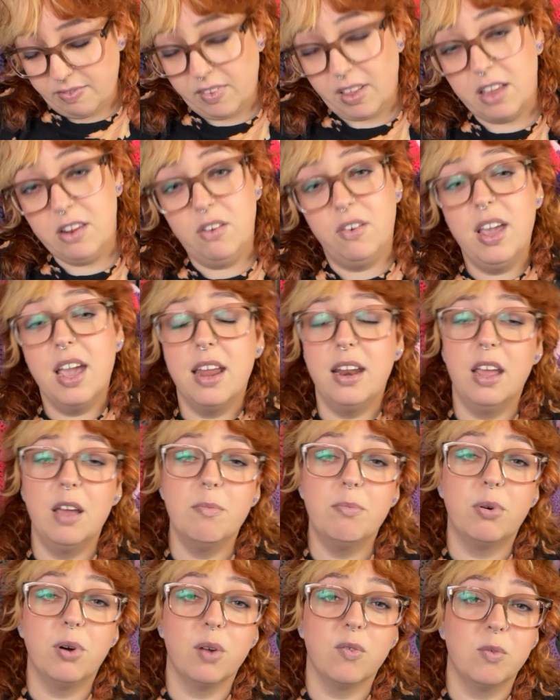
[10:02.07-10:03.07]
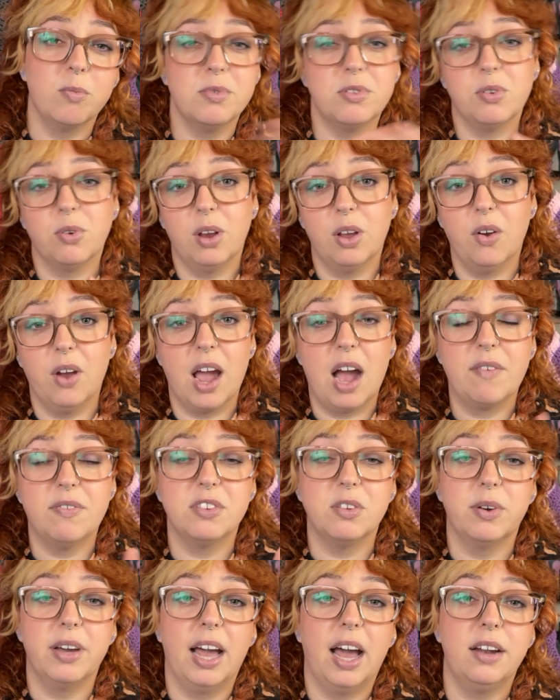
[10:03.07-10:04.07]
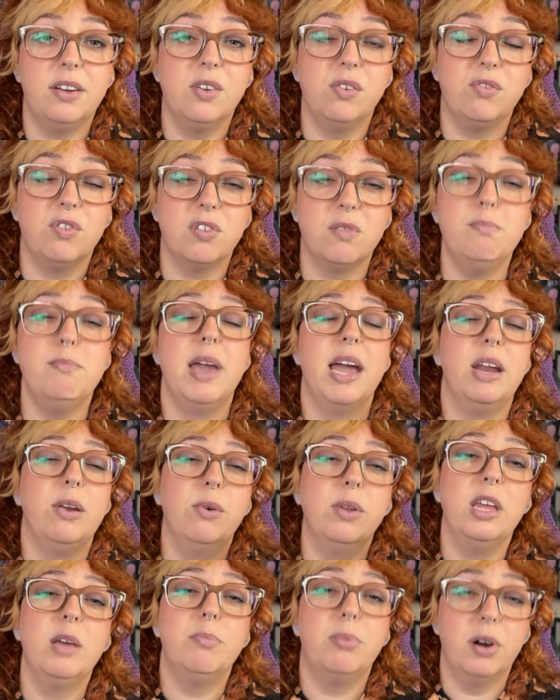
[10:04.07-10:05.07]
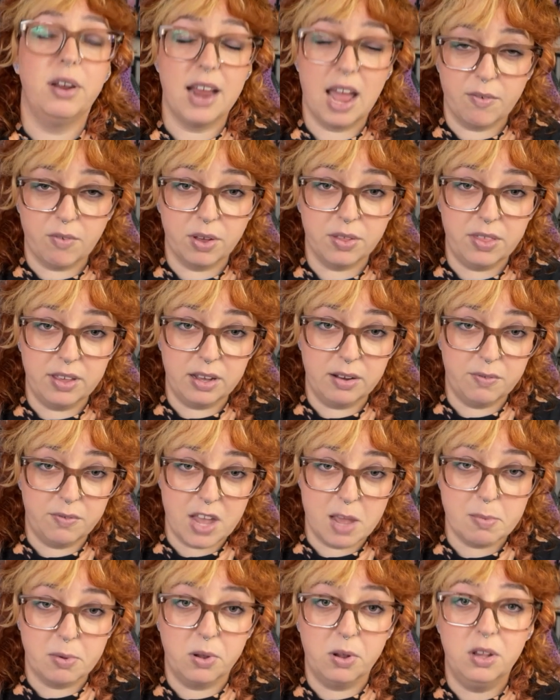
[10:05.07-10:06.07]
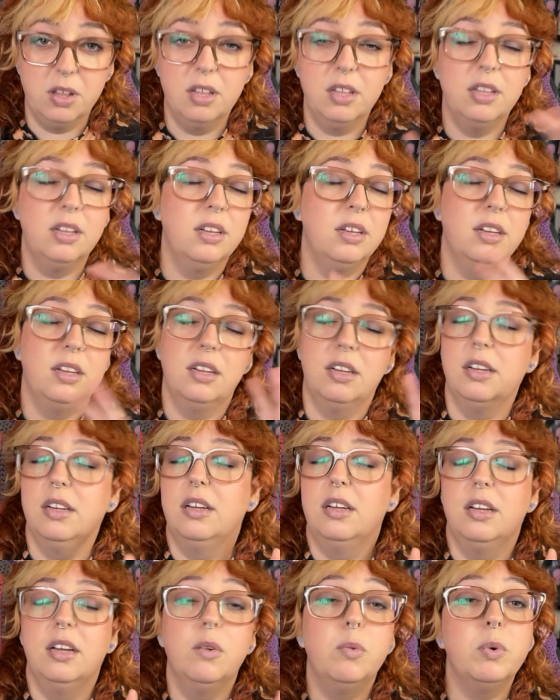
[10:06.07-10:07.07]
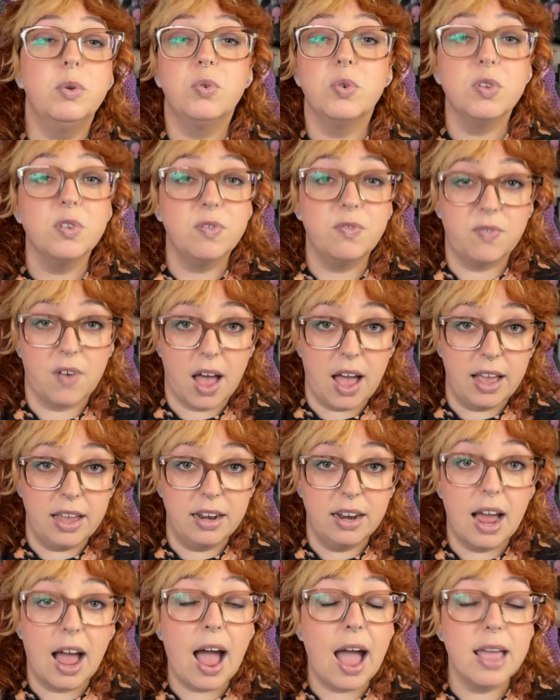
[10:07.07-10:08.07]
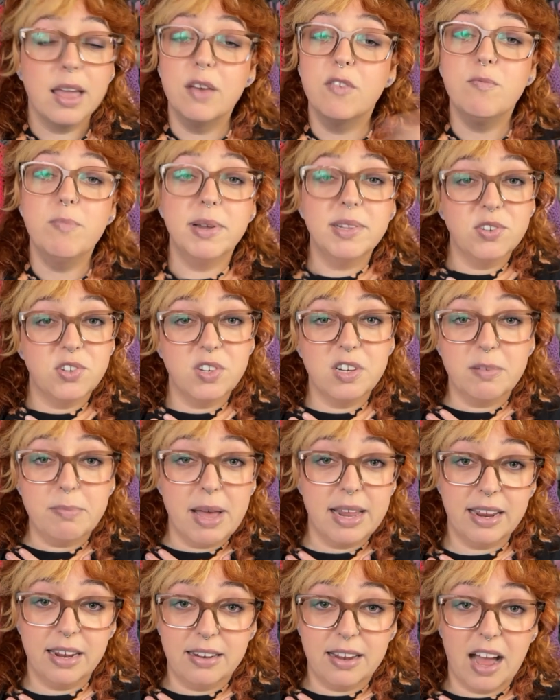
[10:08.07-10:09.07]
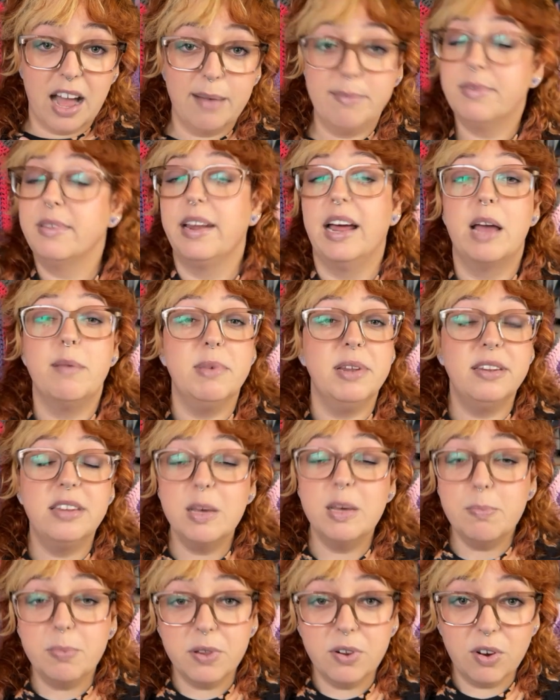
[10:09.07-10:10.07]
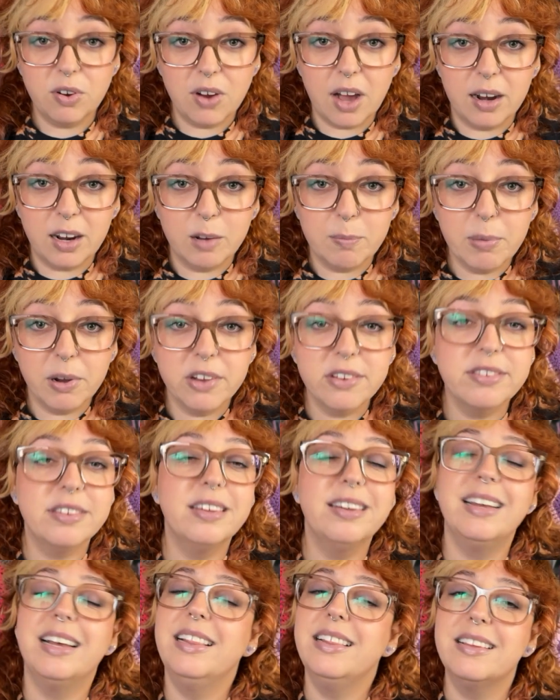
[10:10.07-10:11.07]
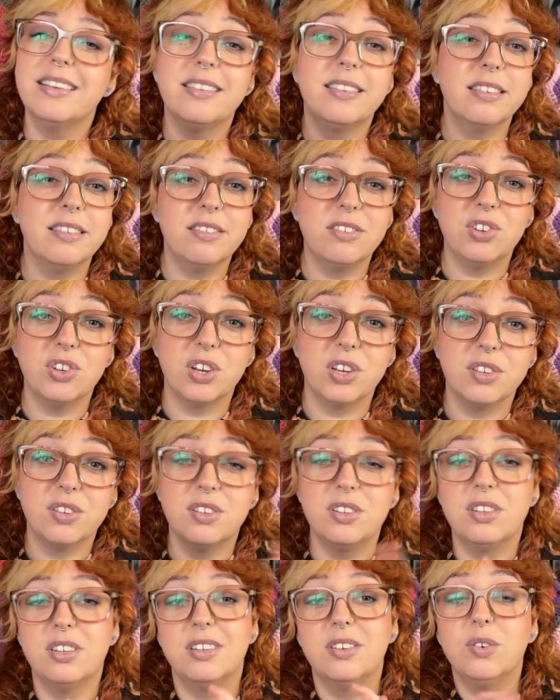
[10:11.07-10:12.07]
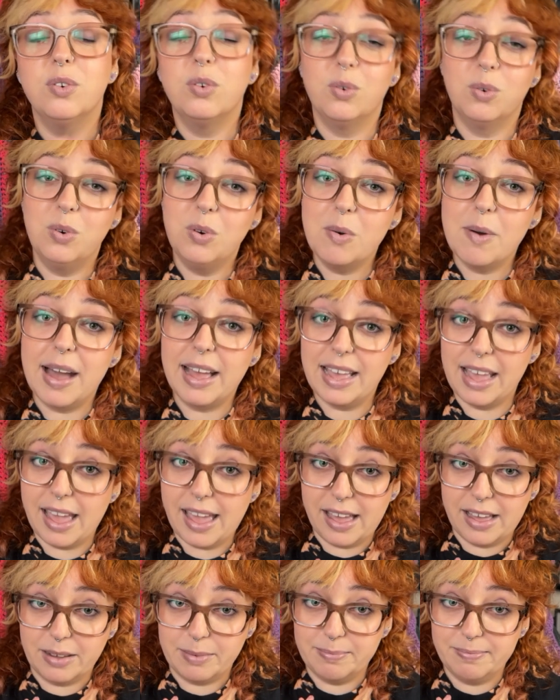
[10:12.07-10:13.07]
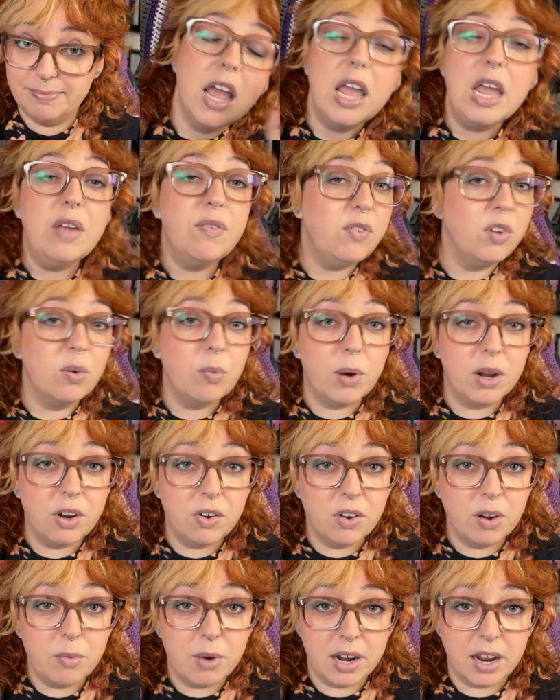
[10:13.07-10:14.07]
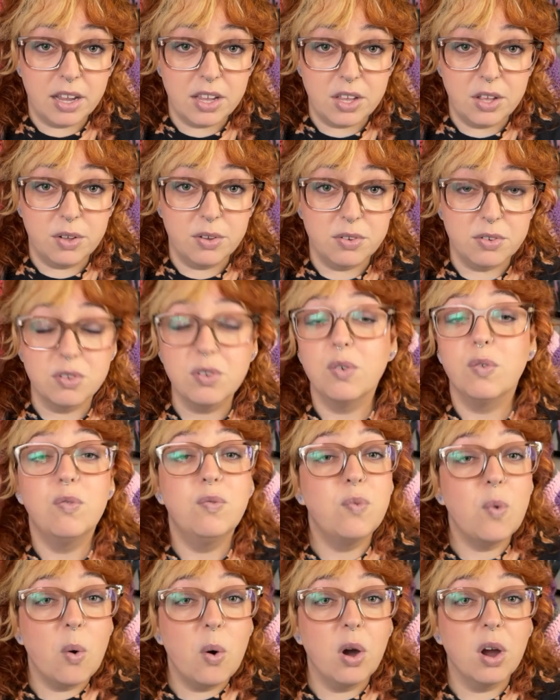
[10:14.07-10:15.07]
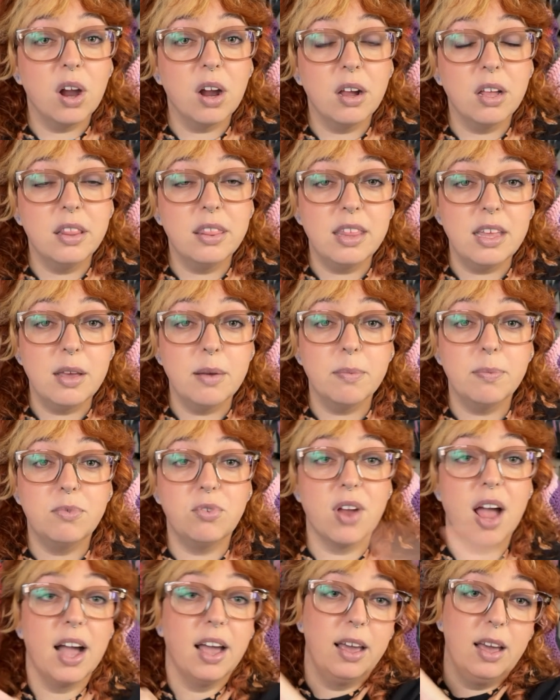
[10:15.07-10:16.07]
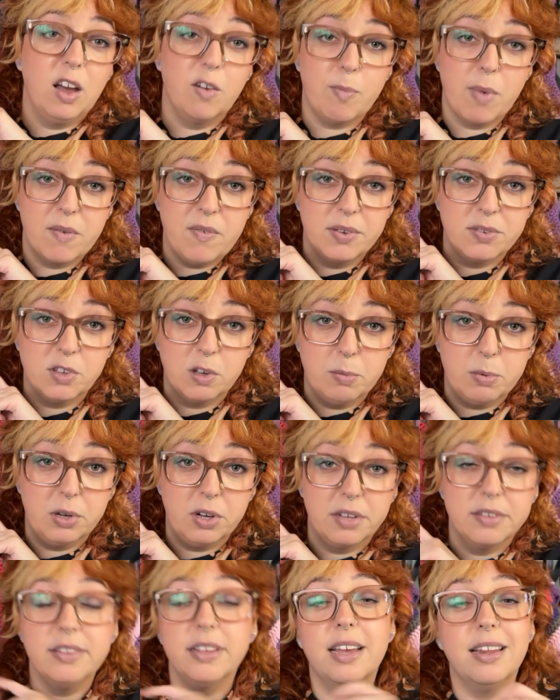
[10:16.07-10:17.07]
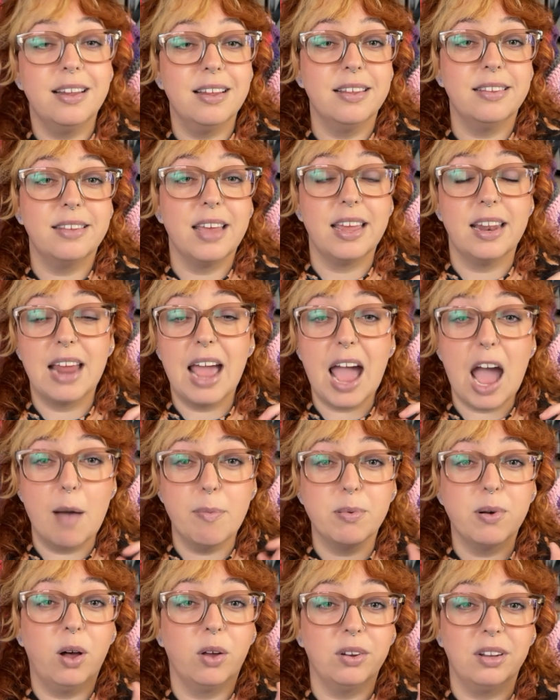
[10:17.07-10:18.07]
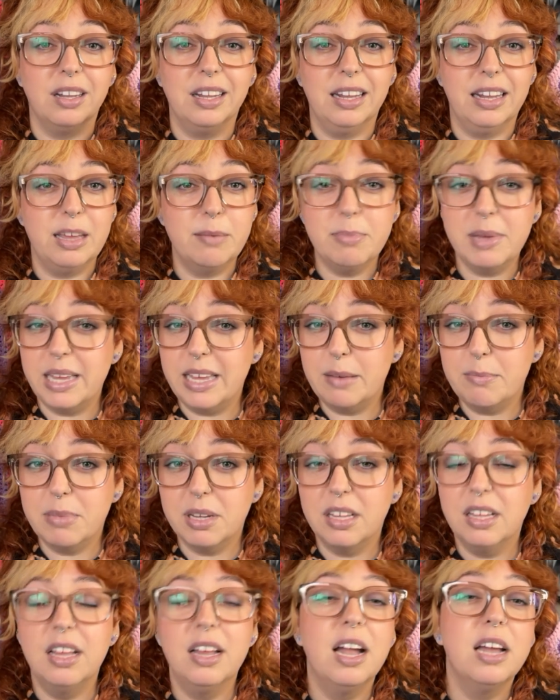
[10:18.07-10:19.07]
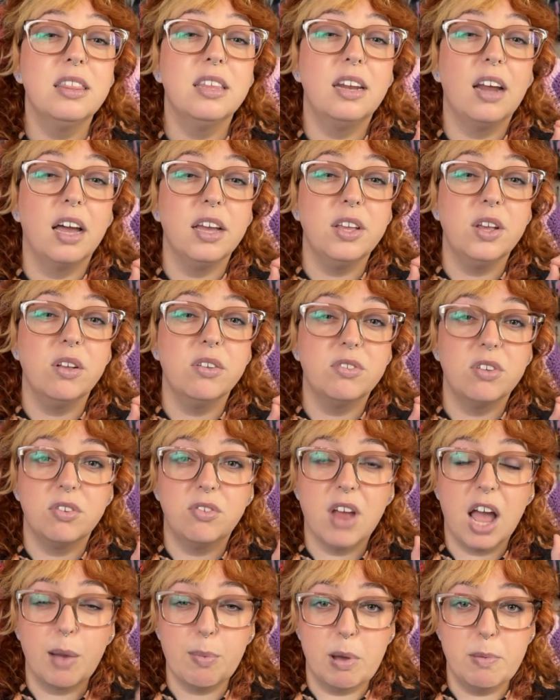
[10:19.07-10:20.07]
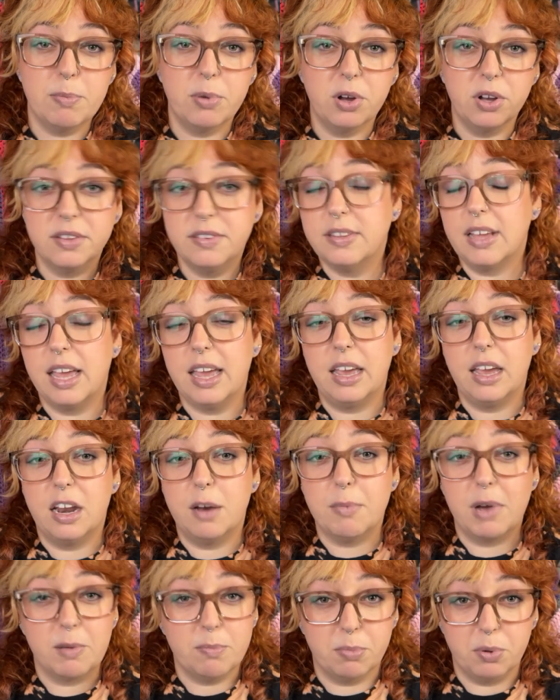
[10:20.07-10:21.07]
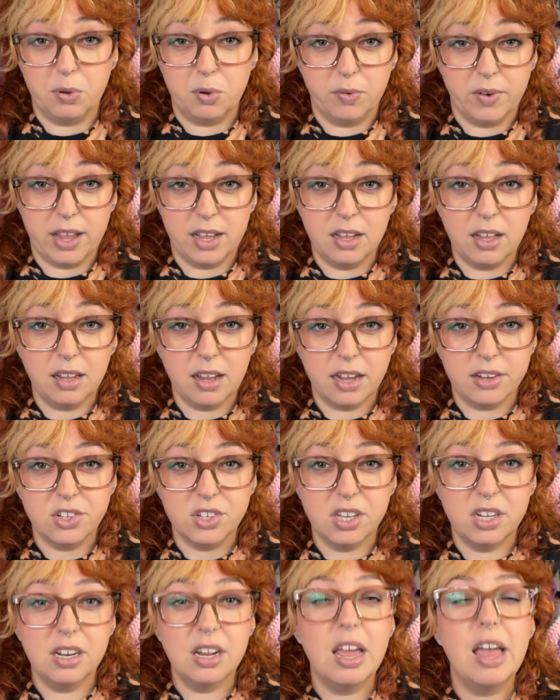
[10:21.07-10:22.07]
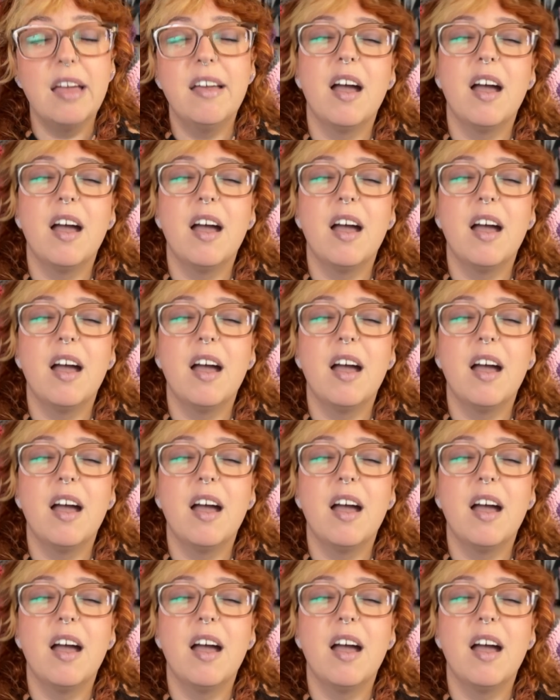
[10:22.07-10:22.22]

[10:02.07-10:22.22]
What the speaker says: And you can't import from Storygraph, so I had to just manually put everything in Fable, which was fine. I have mentioned many times that I'm a deeply neurotic person, and this is just who I am. If you're wondering what I used for the tracking of my physical books, it is an app called Libib that I use to track my books and my Blu-ray collection.